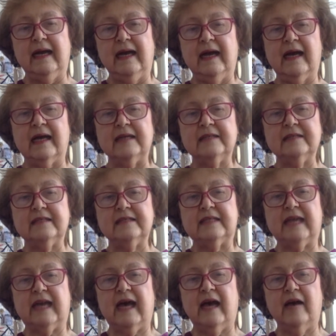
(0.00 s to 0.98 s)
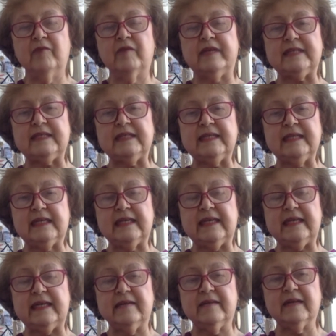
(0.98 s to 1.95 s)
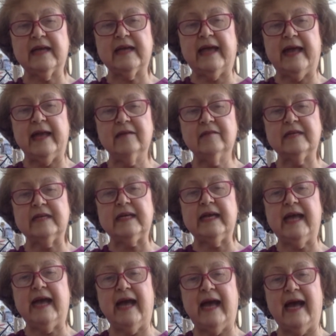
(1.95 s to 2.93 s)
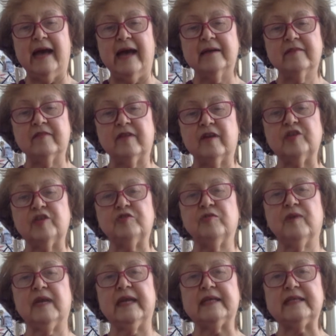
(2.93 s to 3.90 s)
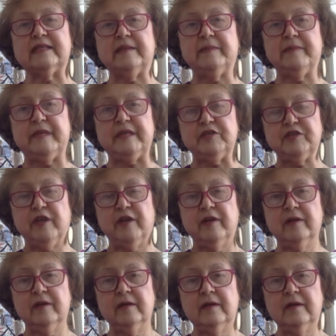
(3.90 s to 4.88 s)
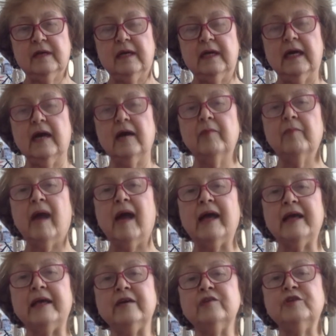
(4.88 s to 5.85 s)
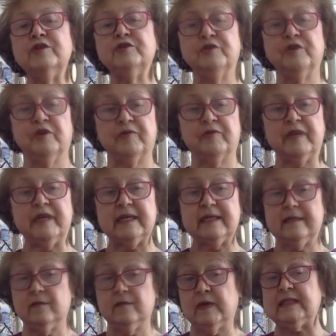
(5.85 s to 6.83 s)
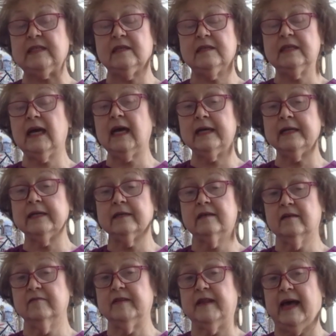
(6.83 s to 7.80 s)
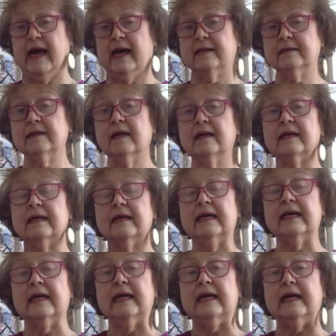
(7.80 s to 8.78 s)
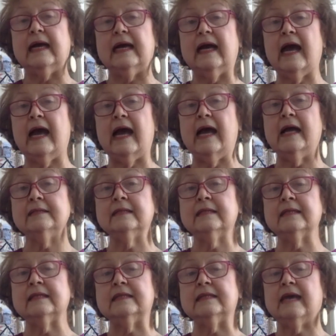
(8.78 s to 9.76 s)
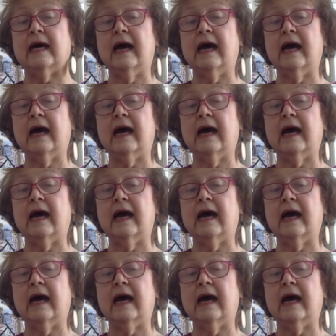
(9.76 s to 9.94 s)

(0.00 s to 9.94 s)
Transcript: And recently, the gallery had a virtual exhibition. Amayo New Yorican was the title of that. And